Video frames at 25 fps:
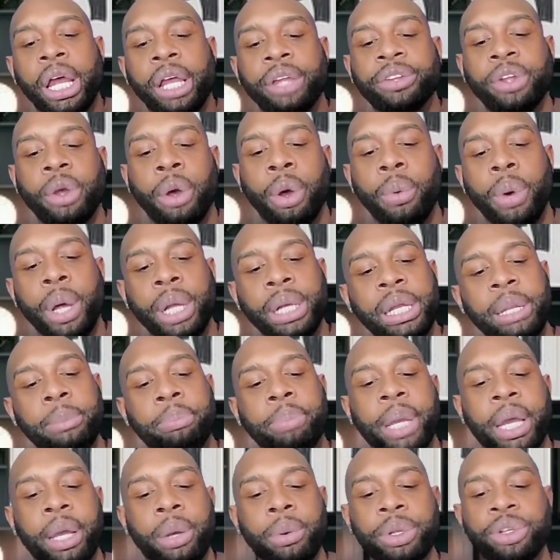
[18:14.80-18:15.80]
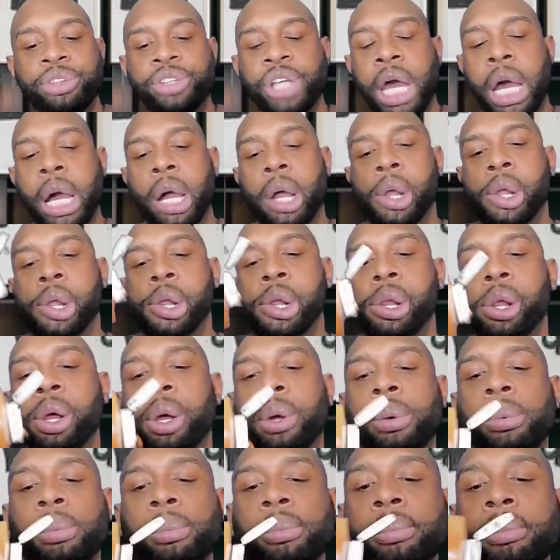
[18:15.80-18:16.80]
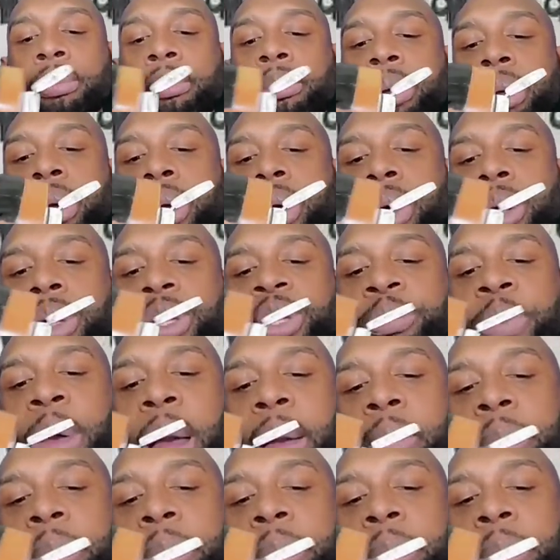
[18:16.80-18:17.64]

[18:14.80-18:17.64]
Let's go one of these bigger ones, y'all. Oh, this